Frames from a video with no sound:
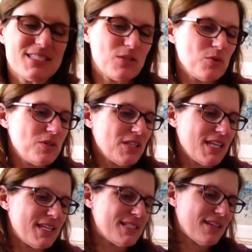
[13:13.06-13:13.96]
Google
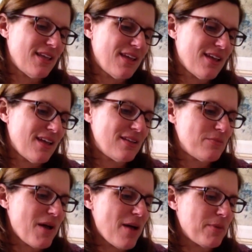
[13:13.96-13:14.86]
it
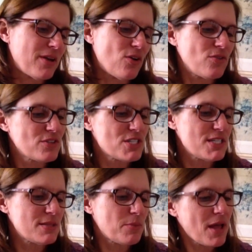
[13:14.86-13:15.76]
and pop on over.
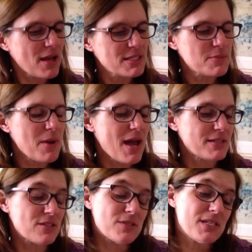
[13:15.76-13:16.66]
She's a blog spot.
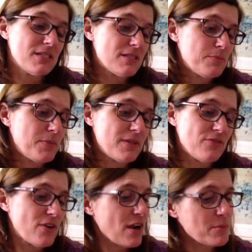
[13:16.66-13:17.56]
So it's Knit Spin
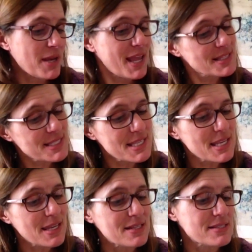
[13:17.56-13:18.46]
Farm on
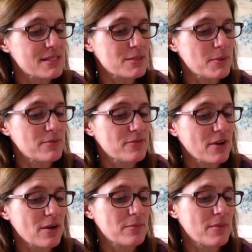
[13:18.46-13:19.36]
Etsy, and it's
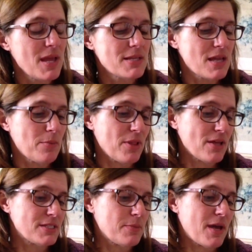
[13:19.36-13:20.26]

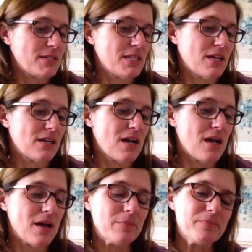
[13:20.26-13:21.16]

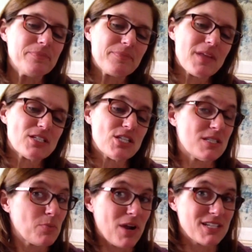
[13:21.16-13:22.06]
knitspinfarm.blogspot.com. She
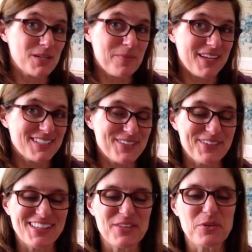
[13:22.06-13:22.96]
has project bags too, and
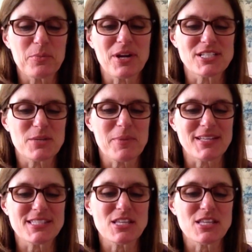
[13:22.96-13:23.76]
I love her project bags.